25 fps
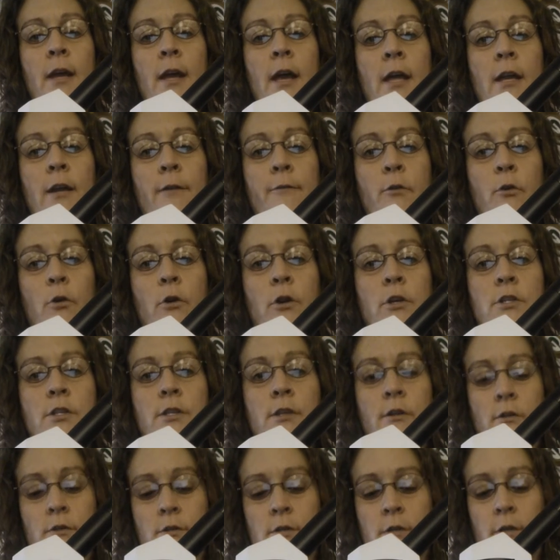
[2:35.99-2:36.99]
and of course
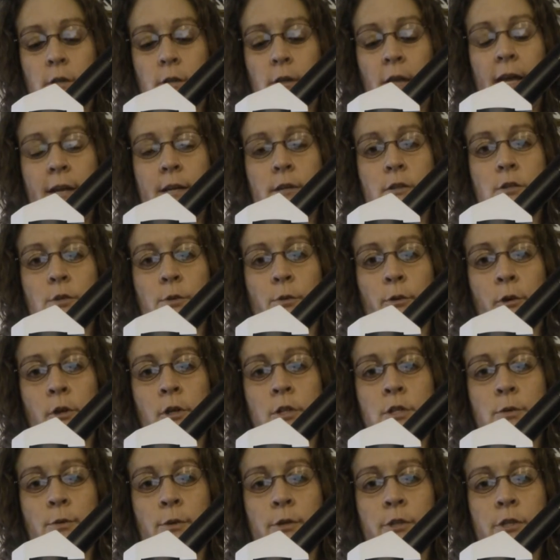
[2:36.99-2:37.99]
there's the light
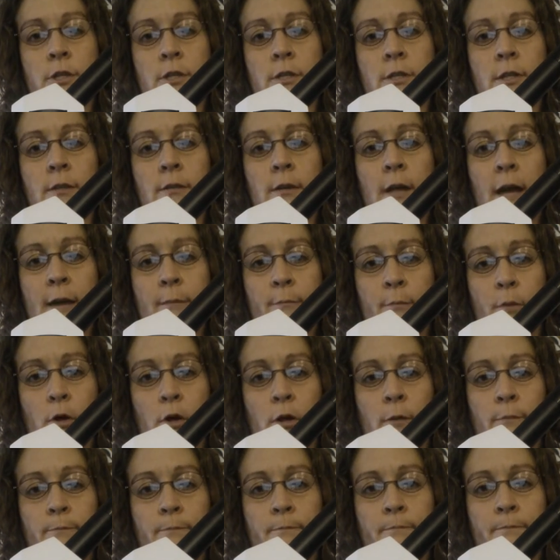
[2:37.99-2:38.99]
source, which is the light
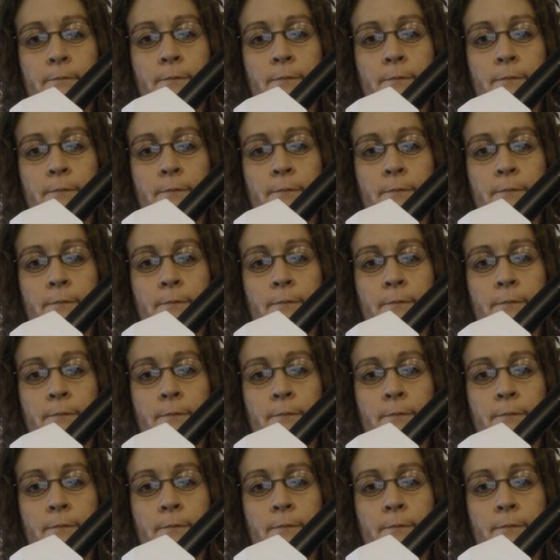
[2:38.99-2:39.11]
bulb.